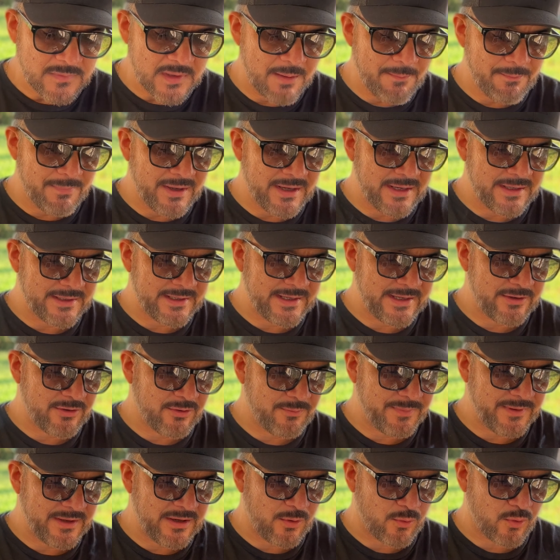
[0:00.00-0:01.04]
but it'll
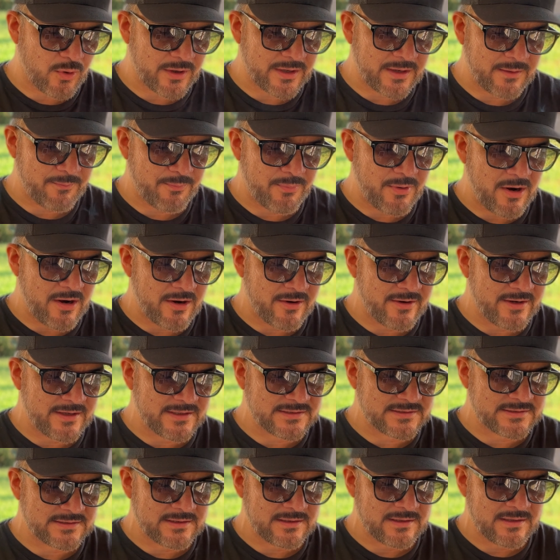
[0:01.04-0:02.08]
be a work in
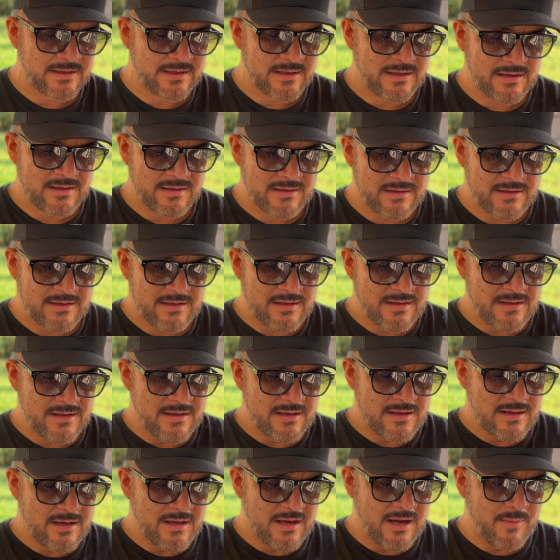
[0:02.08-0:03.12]
progress.
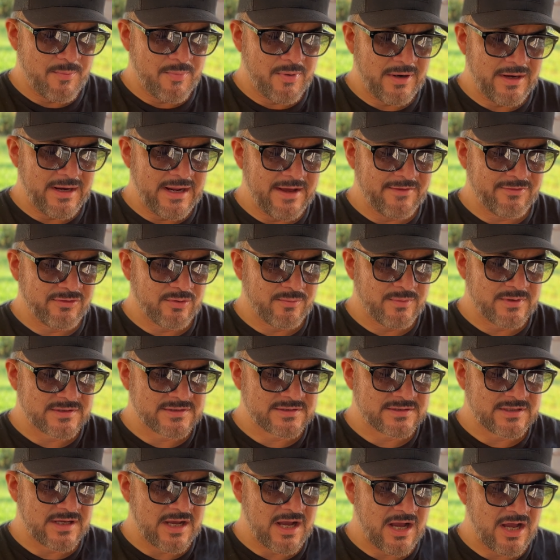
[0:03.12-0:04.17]
probably have to
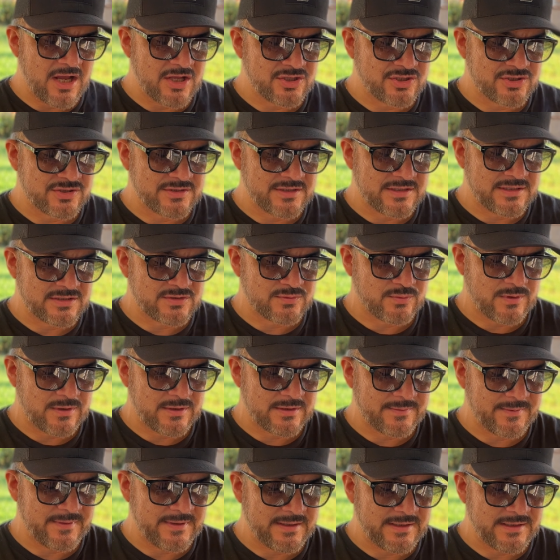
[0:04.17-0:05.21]
massage this
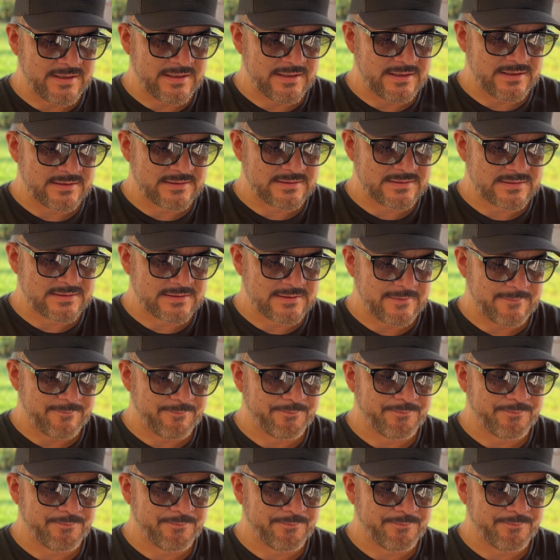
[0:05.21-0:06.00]
one because